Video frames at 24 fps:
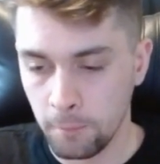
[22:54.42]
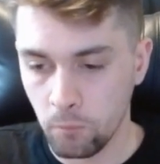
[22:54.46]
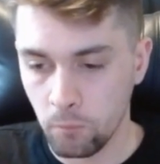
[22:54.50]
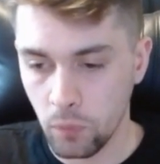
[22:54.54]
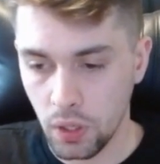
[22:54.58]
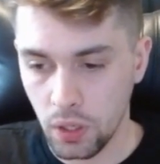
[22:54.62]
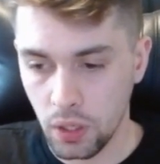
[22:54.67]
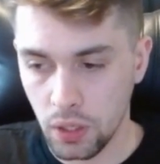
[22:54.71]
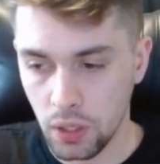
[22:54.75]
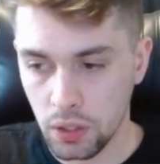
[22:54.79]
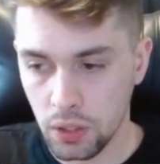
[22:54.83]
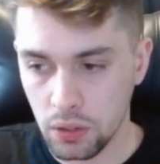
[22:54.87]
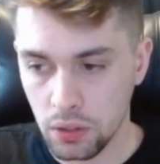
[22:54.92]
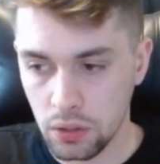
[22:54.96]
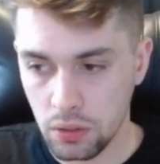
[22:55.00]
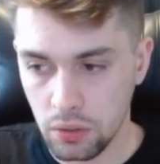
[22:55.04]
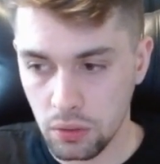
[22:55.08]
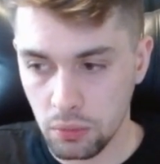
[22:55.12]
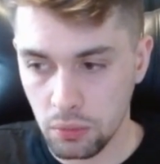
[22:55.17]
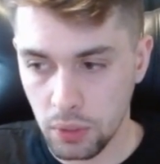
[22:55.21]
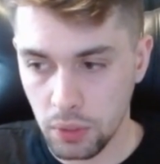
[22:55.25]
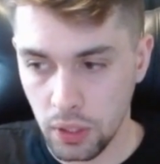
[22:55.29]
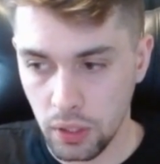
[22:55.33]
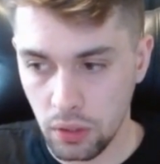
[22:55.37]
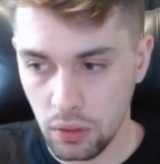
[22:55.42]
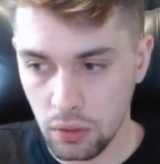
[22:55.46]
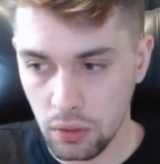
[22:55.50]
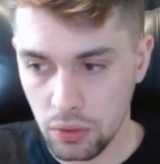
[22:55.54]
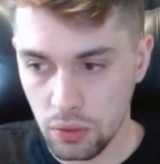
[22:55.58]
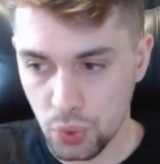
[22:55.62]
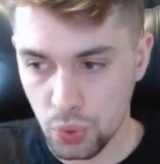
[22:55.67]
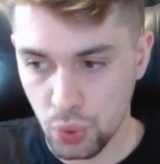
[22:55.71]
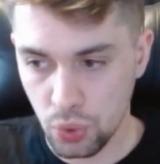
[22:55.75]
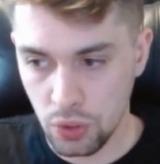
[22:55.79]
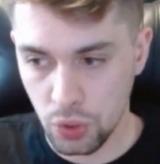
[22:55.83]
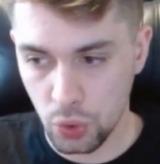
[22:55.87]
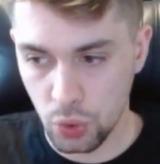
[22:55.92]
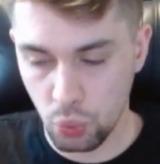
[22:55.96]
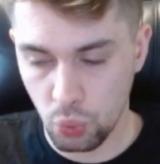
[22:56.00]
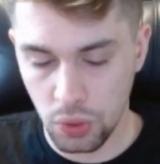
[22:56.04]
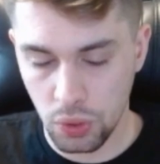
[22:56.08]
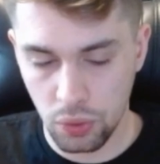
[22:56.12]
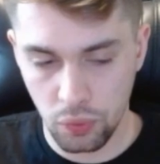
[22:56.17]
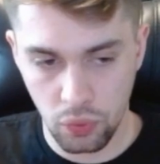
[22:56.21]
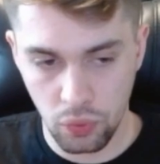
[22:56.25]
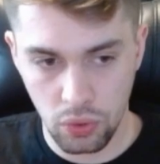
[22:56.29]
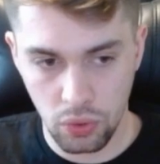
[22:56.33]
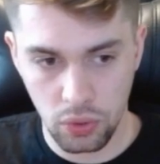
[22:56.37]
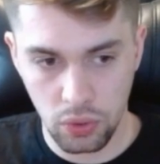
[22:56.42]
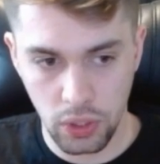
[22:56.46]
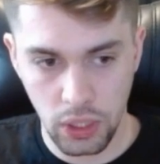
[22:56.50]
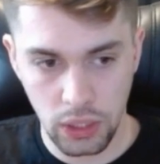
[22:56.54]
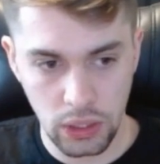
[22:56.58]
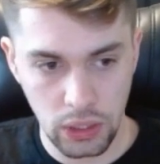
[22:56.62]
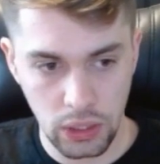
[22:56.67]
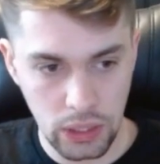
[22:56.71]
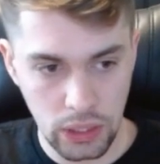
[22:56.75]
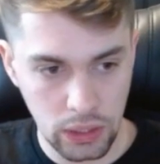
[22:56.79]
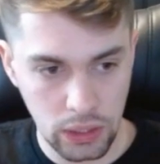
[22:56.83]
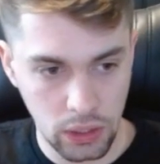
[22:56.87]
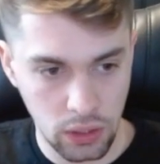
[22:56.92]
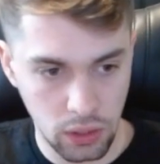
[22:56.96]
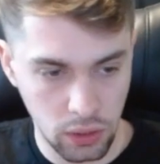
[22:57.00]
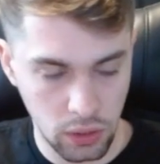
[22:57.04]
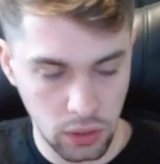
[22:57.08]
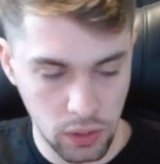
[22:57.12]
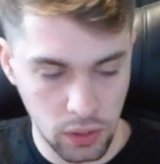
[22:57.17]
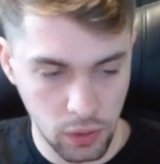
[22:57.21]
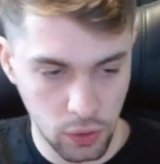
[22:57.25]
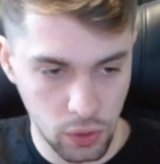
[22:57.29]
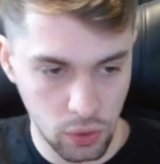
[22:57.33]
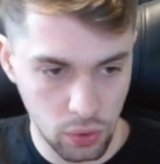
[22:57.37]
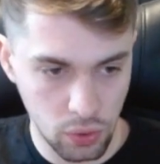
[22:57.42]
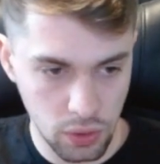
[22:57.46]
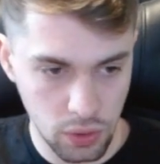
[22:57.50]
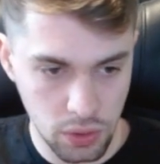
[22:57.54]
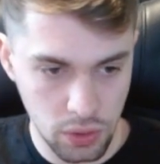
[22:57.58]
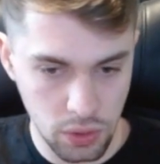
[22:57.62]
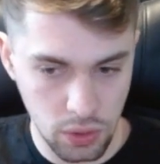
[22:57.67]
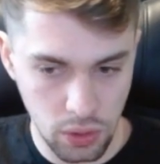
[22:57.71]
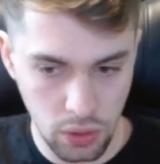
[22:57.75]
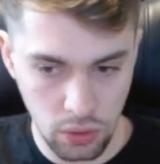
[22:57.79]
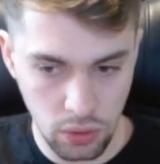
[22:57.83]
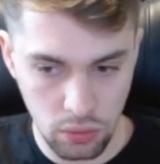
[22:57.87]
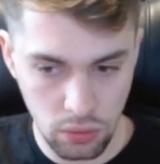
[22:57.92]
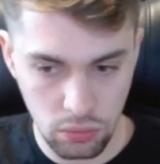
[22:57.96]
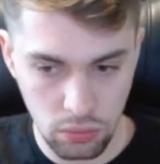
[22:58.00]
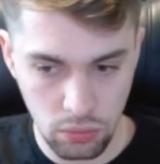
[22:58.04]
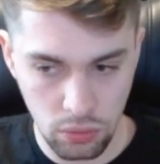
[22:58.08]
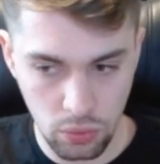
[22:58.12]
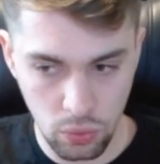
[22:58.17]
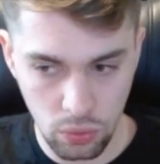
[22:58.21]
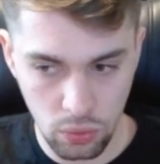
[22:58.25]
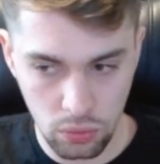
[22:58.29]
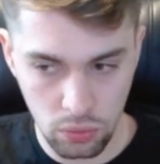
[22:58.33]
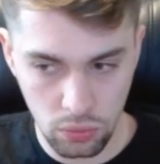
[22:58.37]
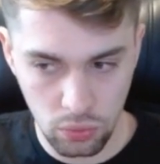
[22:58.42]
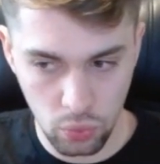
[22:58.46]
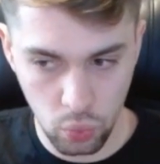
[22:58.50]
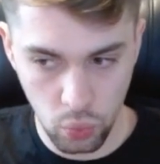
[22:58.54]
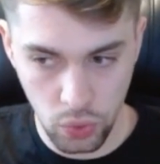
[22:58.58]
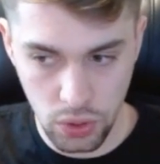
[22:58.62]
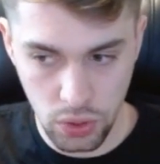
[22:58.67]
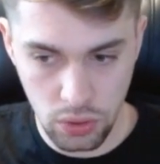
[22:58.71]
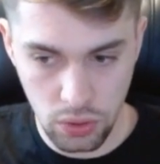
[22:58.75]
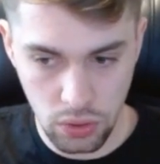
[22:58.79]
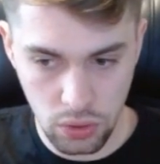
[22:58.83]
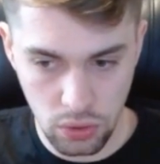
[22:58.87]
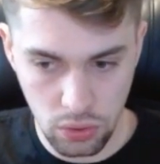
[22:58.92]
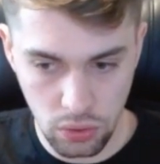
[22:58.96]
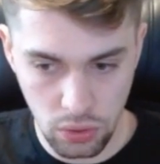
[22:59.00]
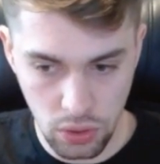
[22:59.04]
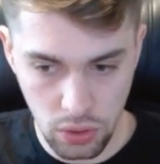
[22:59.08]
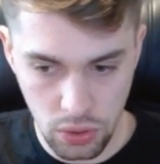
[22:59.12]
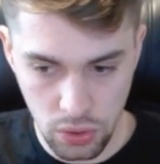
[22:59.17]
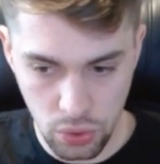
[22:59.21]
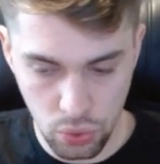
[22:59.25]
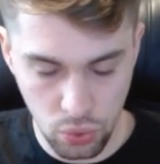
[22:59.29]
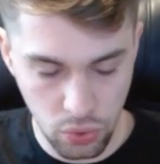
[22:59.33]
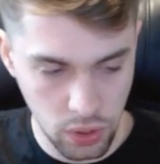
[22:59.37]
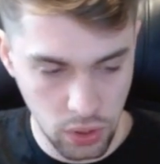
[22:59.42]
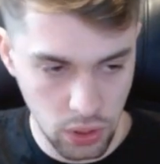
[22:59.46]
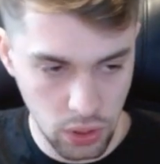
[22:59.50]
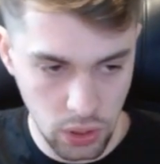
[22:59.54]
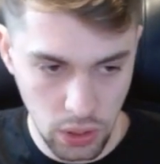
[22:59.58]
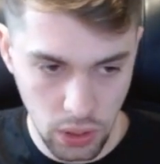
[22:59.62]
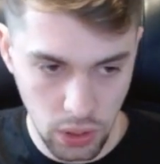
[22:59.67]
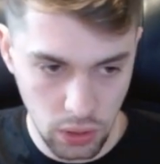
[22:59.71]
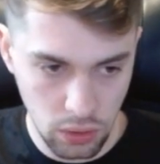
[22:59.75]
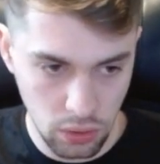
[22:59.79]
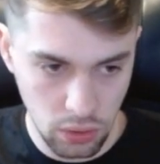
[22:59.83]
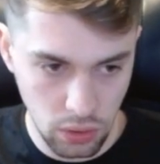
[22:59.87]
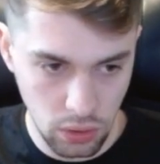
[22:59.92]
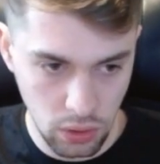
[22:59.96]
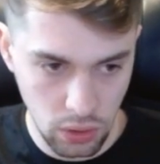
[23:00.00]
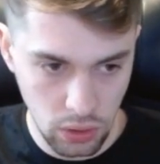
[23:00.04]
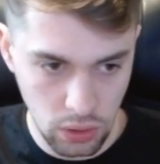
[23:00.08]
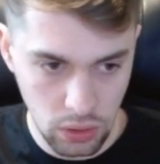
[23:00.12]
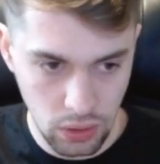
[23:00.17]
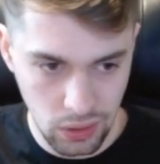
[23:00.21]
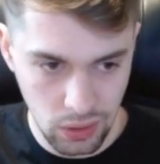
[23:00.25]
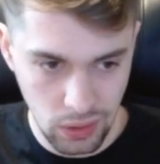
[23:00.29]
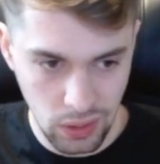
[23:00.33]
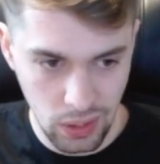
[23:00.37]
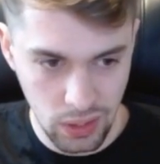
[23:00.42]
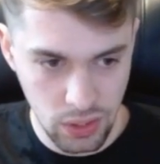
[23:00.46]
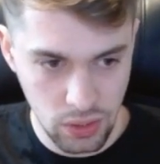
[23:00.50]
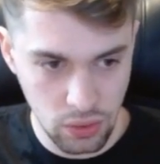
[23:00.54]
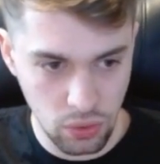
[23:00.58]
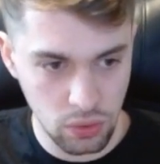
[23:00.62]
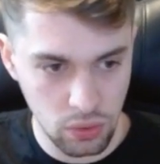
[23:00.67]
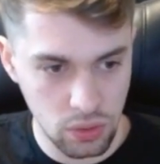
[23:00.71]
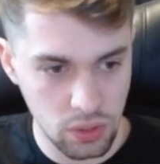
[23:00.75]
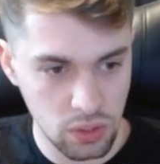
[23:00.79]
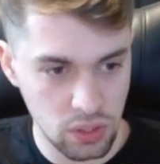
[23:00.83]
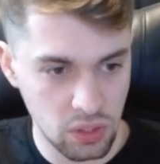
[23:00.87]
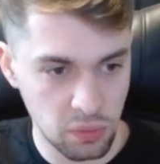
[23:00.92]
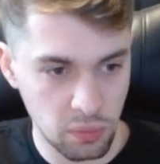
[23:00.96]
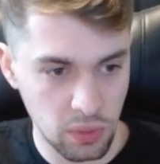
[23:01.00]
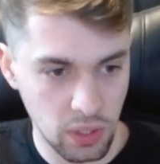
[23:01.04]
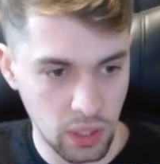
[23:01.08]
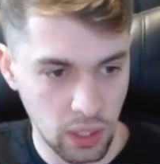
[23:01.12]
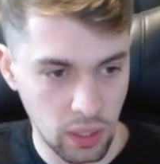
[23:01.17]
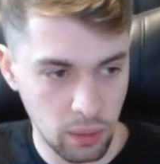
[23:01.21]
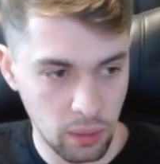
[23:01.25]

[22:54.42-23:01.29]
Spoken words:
And my student went for yet another inaccuracy, which is rook e8. It does not seem like a